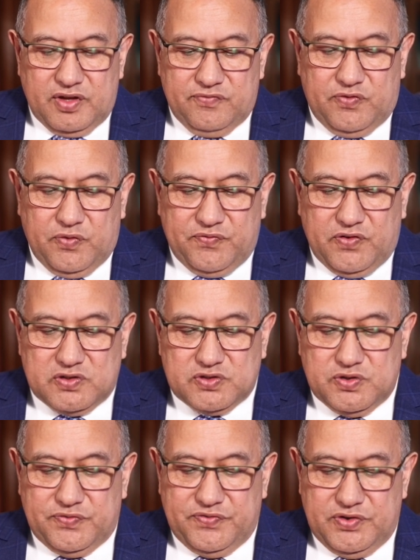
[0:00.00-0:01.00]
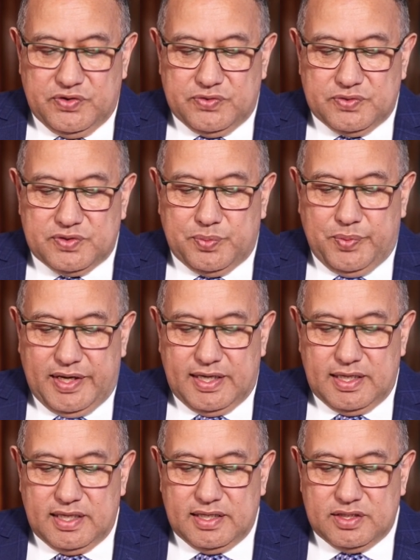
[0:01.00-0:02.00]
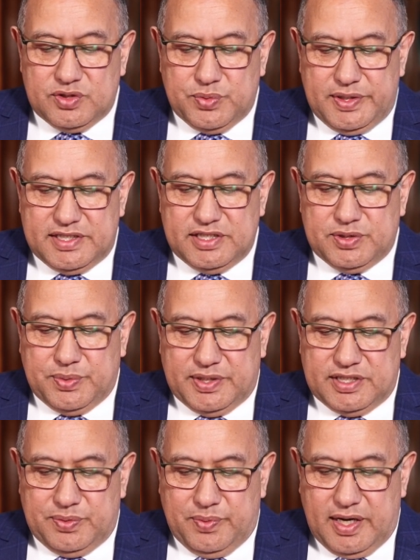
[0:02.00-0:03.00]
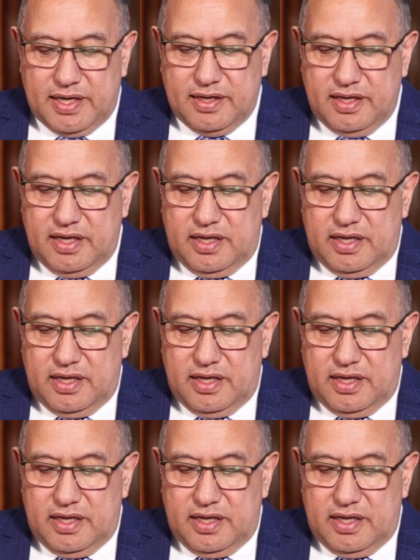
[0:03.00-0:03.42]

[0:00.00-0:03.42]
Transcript: for fossil fuels when in 2021